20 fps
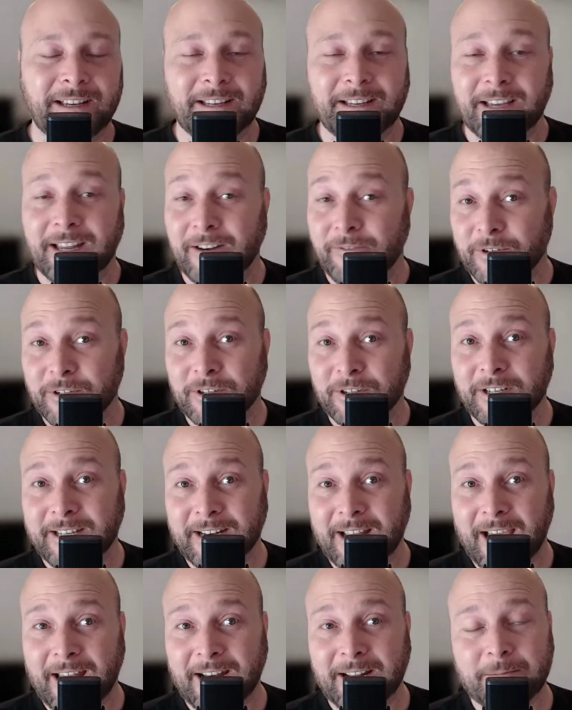And if you're looking
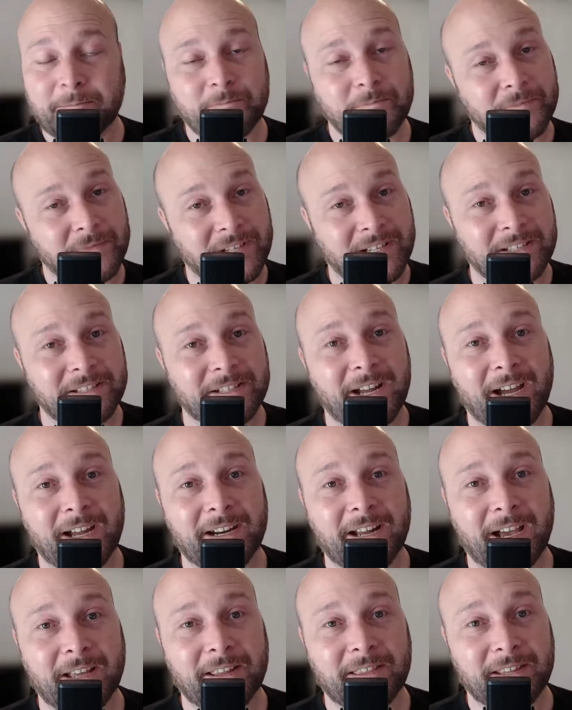at it, these nine
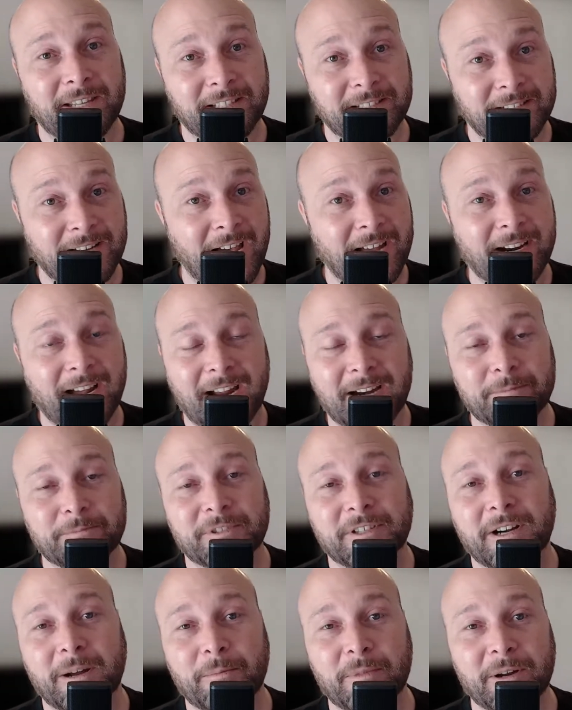items
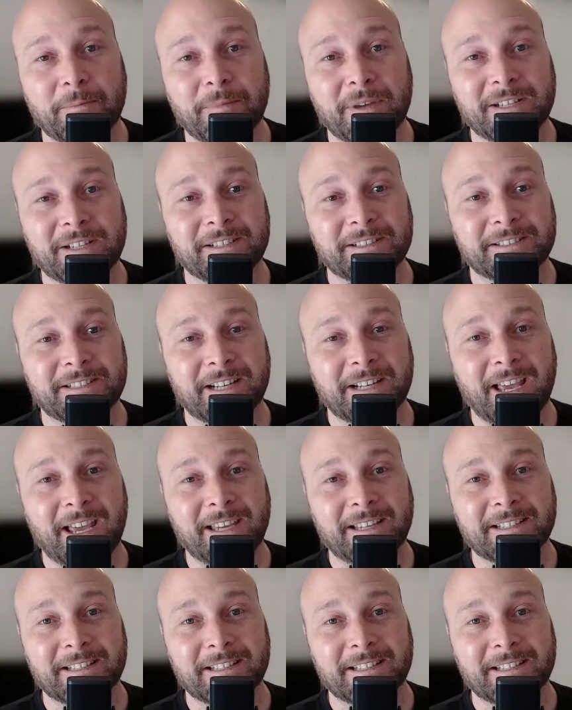that I'm going to mention today